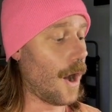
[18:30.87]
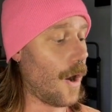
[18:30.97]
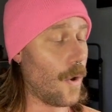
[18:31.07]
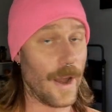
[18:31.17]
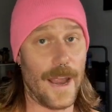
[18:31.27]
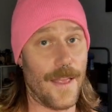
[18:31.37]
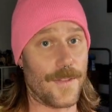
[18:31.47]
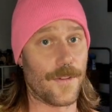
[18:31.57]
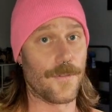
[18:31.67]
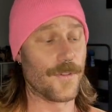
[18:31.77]
Oh yeah,
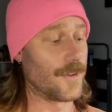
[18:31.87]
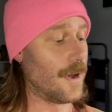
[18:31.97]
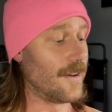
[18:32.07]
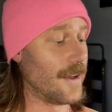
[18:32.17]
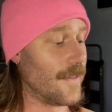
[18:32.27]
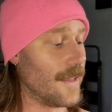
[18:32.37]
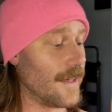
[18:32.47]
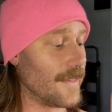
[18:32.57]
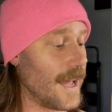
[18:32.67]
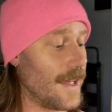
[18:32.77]
that's the first time I've done that
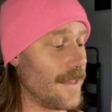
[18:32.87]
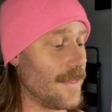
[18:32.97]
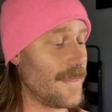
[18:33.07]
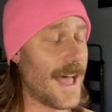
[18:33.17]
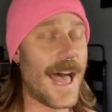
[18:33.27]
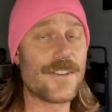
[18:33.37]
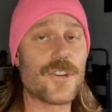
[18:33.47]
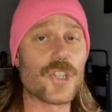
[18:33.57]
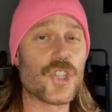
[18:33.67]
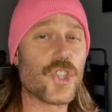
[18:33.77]
like that. That
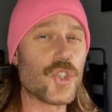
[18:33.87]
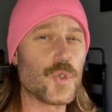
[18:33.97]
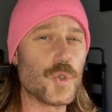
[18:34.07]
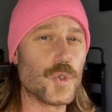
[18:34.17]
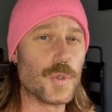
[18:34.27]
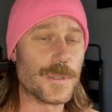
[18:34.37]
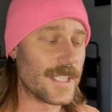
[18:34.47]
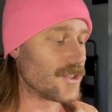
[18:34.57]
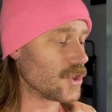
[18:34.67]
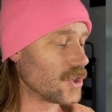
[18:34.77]
took
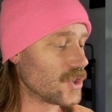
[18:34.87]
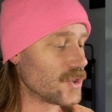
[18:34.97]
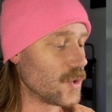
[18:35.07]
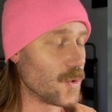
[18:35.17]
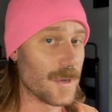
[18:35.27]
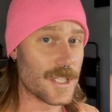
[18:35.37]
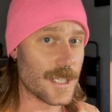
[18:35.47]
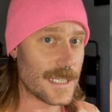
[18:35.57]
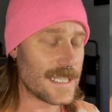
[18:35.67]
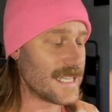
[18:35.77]
so much
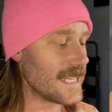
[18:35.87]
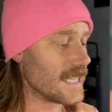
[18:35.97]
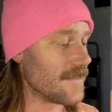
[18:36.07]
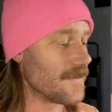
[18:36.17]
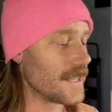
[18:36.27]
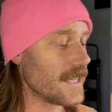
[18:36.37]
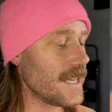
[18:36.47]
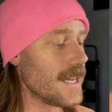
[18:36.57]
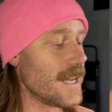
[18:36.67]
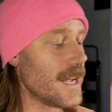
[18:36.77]
like tiddly
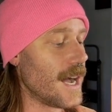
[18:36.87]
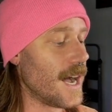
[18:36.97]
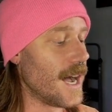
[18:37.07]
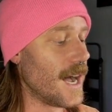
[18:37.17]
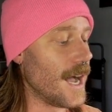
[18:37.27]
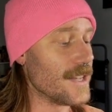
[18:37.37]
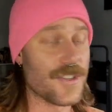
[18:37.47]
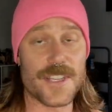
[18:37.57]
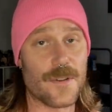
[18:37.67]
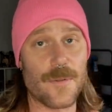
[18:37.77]
fiddly. I
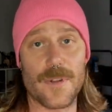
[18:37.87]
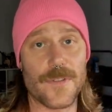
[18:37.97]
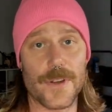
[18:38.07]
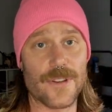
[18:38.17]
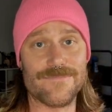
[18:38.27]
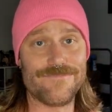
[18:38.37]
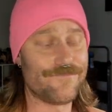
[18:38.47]
just did it with my finger.